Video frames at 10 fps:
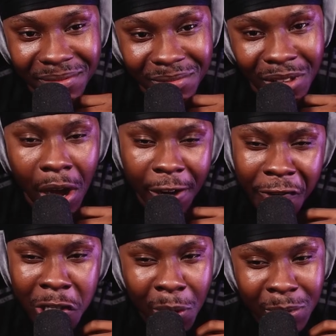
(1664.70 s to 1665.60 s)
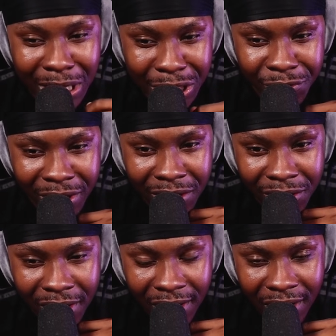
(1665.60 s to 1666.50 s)
Nah, the first one was actually really
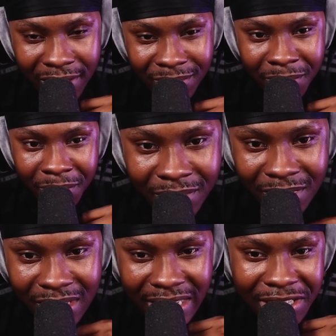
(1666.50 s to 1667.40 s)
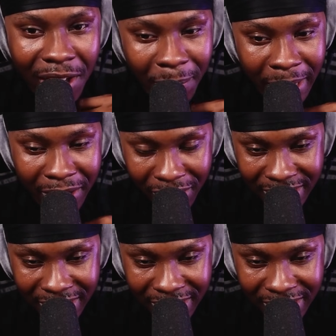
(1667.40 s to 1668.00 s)
good. I can't. This is up there though.